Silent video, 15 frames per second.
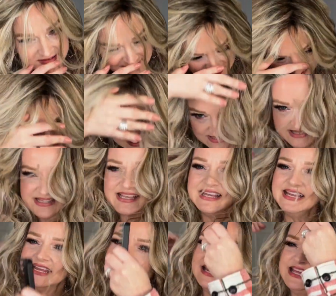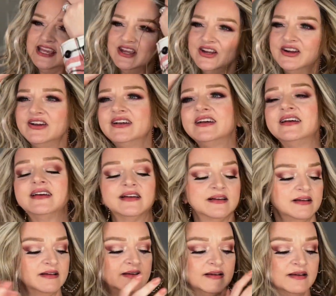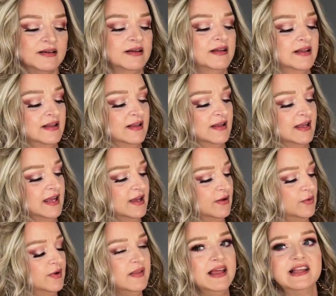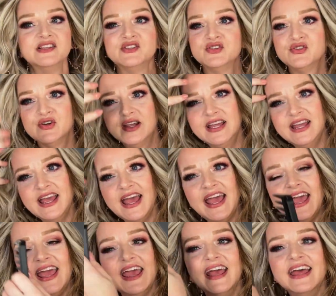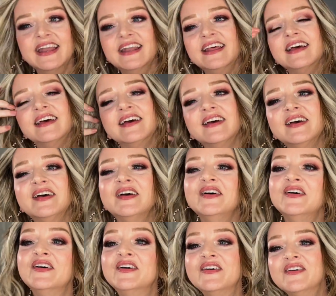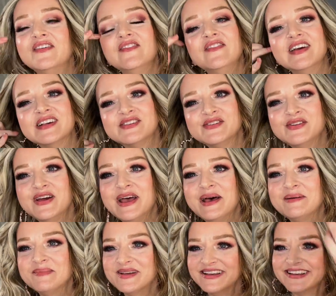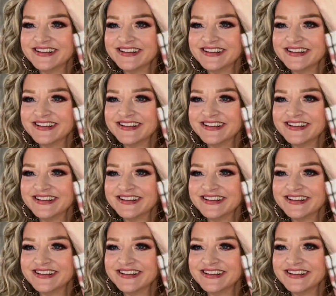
So let's get in here, give her that string, and fix her up.